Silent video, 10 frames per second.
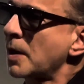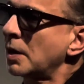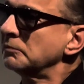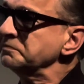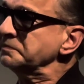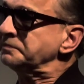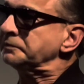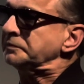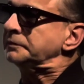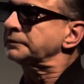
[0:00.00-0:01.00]
Are you always
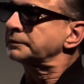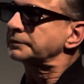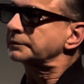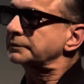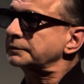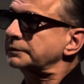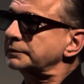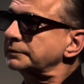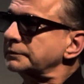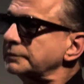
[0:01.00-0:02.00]
aware of the
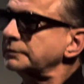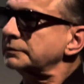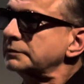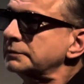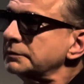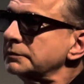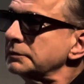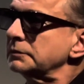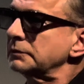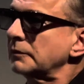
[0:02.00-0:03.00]
cameras when you're
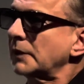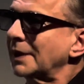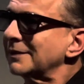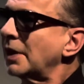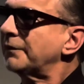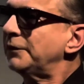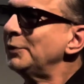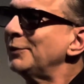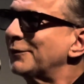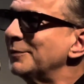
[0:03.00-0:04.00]
being shot like that? A
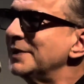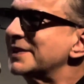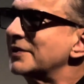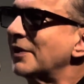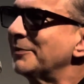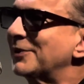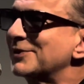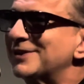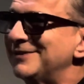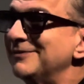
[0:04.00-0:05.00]
few of them this time
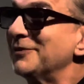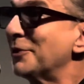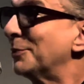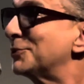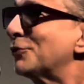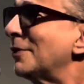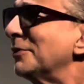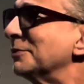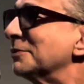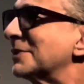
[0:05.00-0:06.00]
because there were
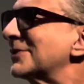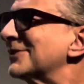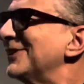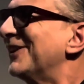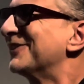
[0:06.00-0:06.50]
drones, you know.